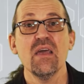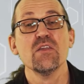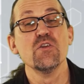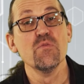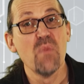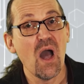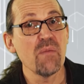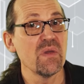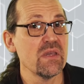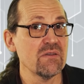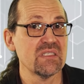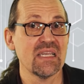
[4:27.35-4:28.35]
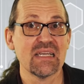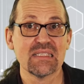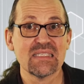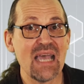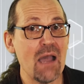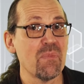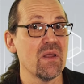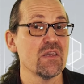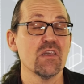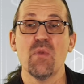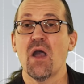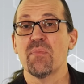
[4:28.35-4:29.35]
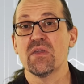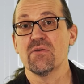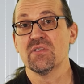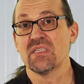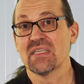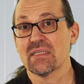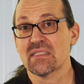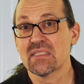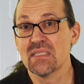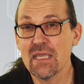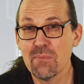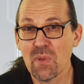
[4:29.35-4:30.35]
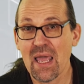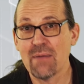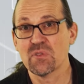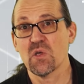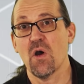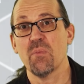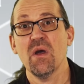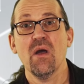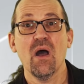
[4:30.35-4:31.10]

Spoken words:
You might be using a tablet, you might be using a slim laptop,